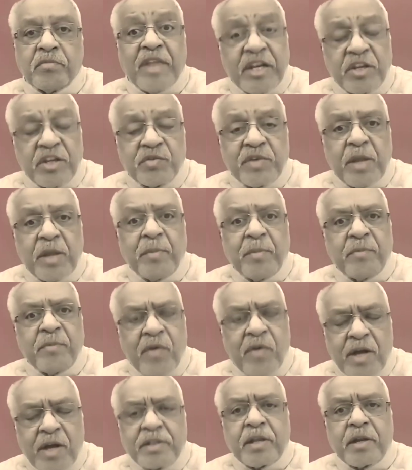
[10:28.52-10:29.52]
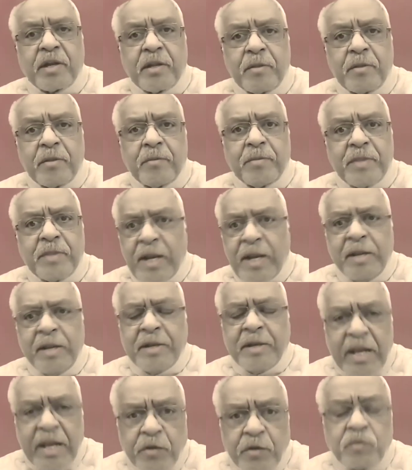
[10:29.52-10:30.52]
That is where my father, they
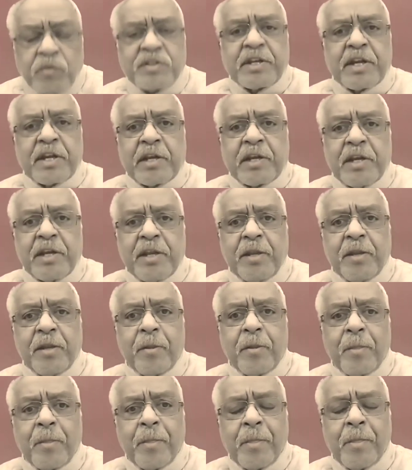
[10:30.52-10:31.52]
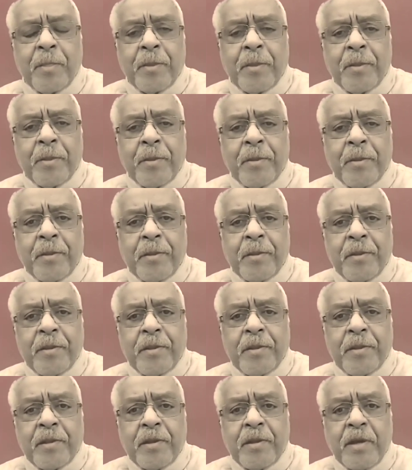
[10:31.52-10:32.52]
didn't diagnose correctly.
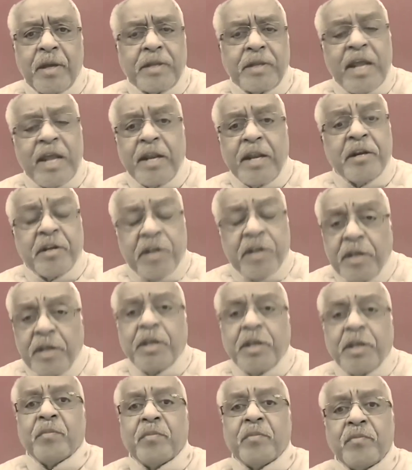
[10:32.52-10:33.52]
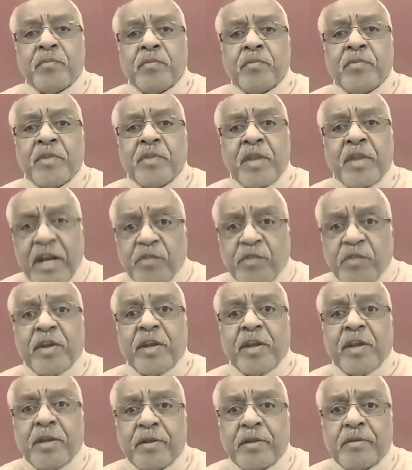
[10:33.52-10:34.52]
And they didn't treat him the right
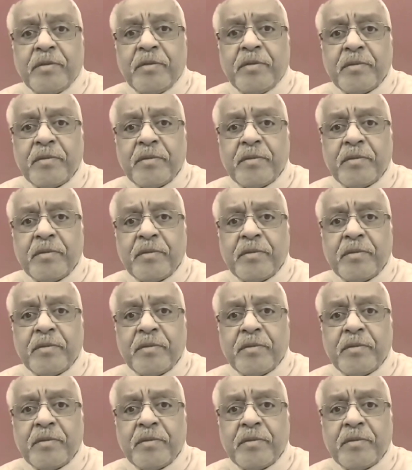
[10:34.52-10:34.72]
way.